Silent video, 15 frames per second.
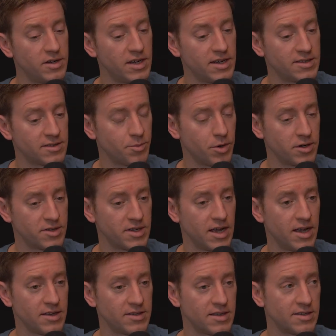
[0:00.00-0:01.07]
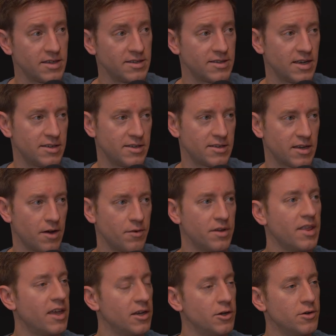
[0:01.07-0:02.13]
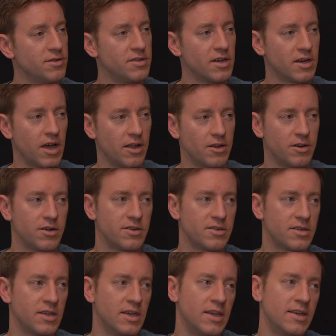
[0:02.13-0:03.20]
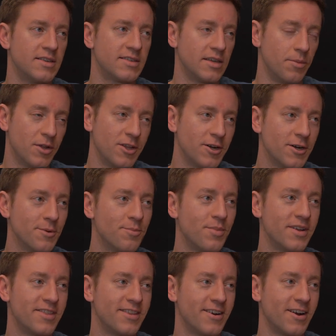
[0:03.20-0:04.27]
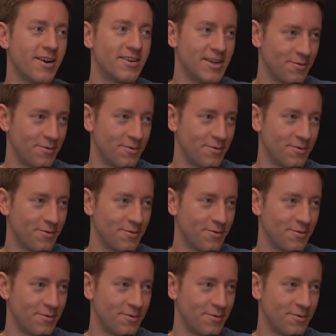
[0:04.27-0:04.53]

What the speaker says: DISC, Personalysis, Insights Discovery, they use the colors similar, but there are